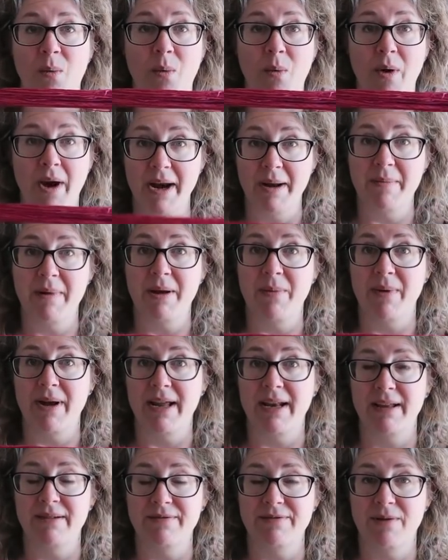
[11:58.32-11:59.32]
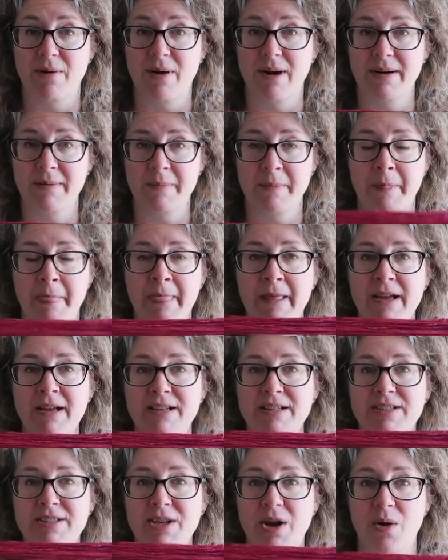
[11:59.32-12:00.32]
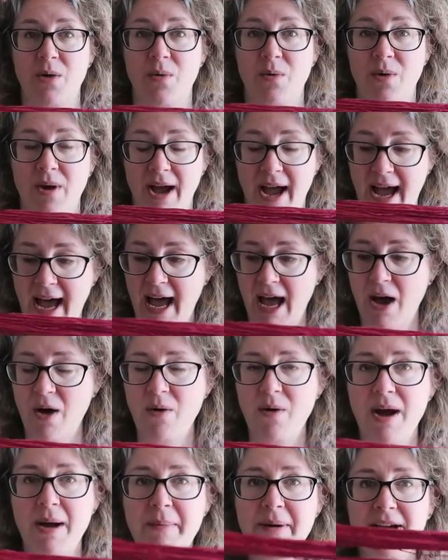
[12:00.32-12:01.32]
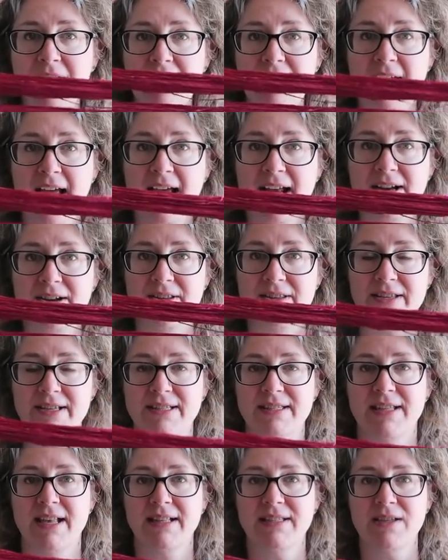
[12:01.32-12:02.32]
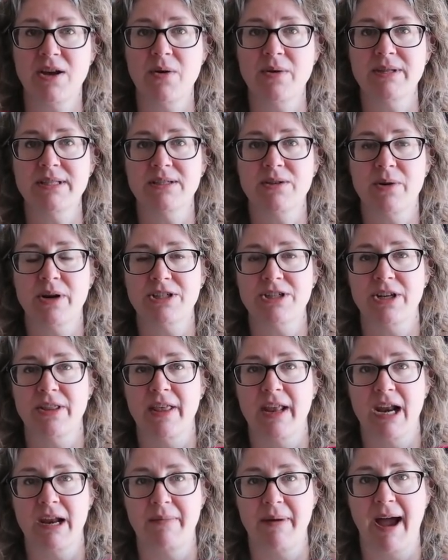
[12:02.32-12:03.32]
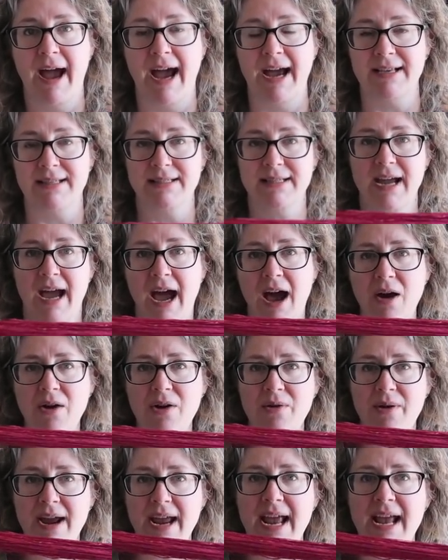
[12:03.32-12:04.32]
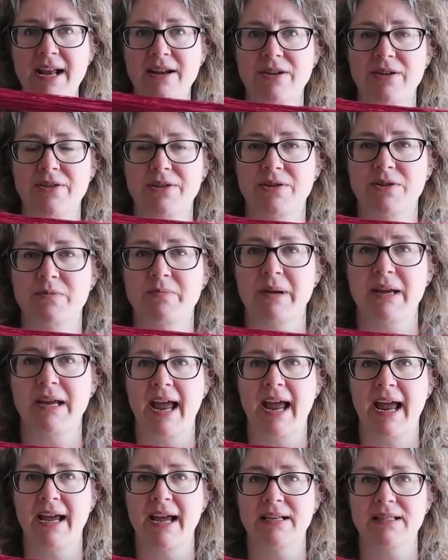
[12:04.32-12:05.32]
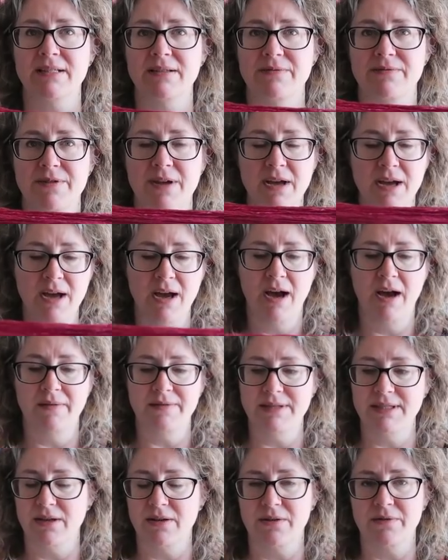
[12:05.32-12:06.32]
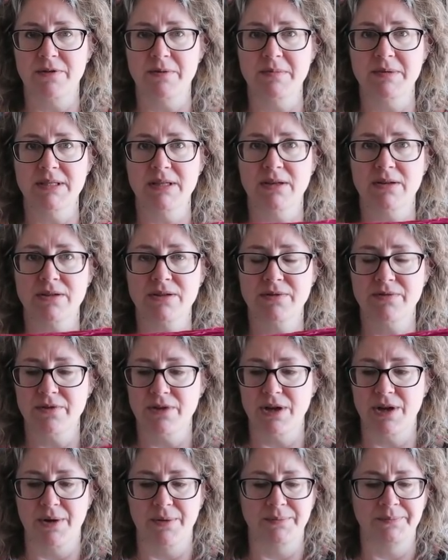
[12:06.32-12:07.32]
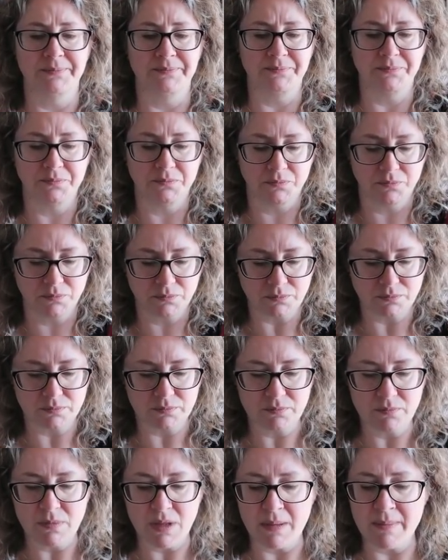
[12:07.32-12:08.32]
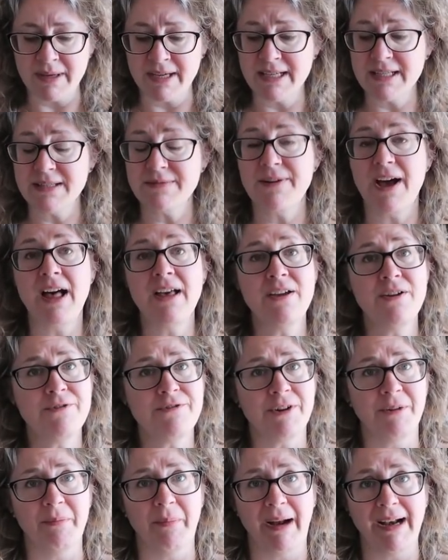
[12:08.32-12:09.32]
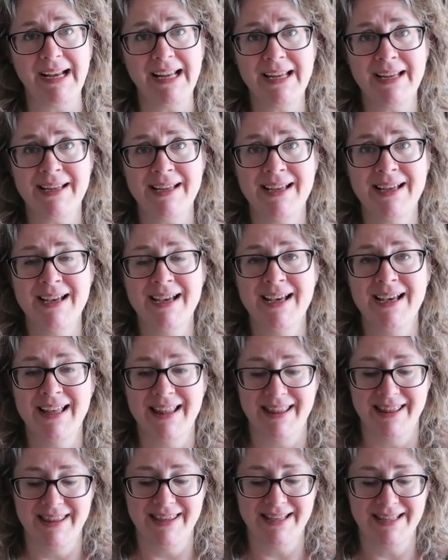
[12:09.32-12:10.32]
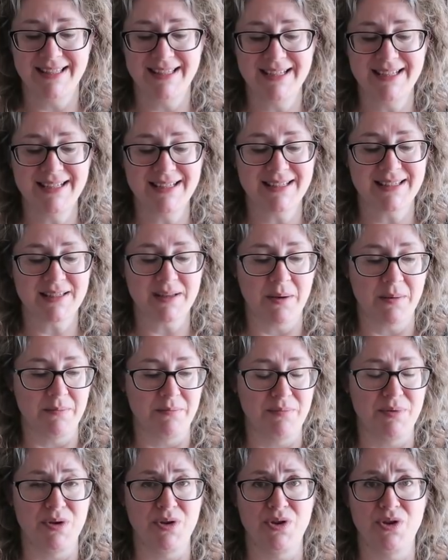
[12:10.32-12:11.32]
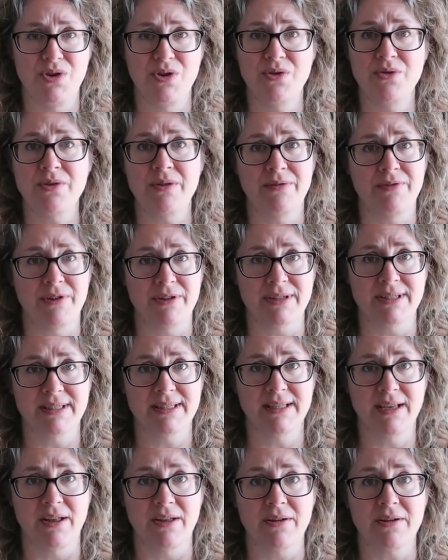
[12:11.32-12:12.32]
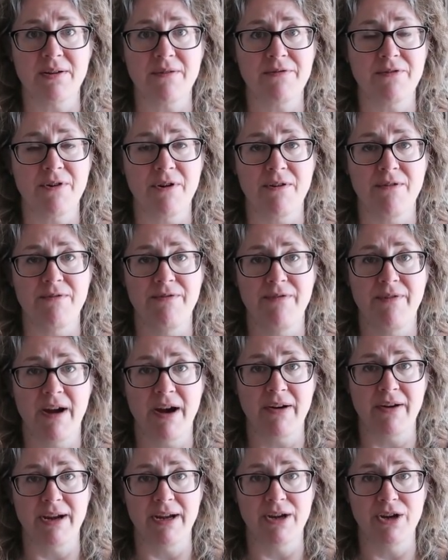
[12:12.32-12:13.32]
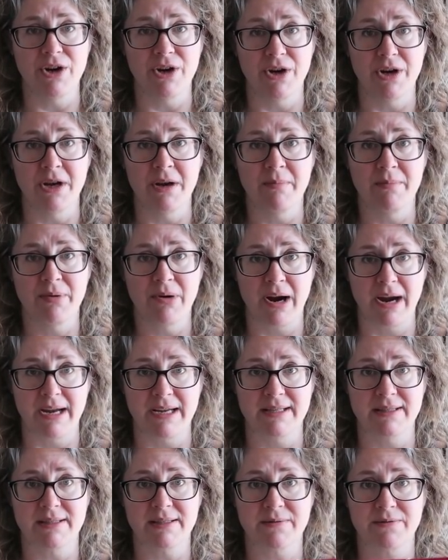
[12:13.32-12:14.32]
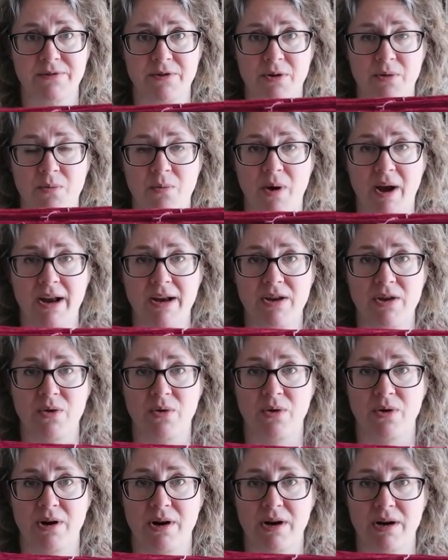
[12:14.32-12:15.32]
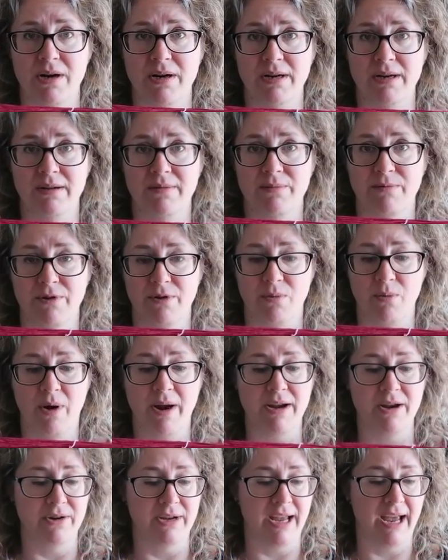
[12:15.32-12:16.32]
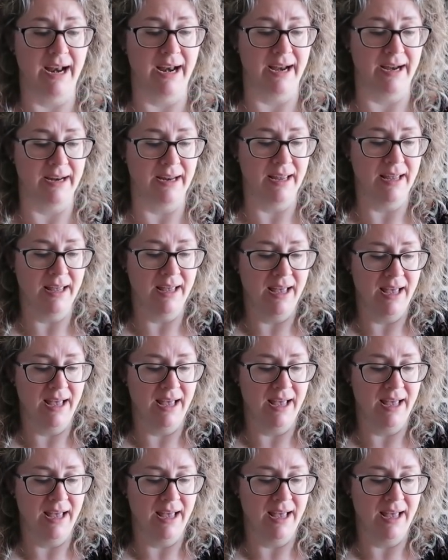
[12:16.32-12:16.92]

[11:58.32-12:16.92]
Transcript: What am I waiting for? So how am I going to handle this? That's always a question that I'm asked. How do I handle those hanks of, of silk from Silks for You? Because value for money, this is beautiful silk for a very good price for what you're for what you're getting,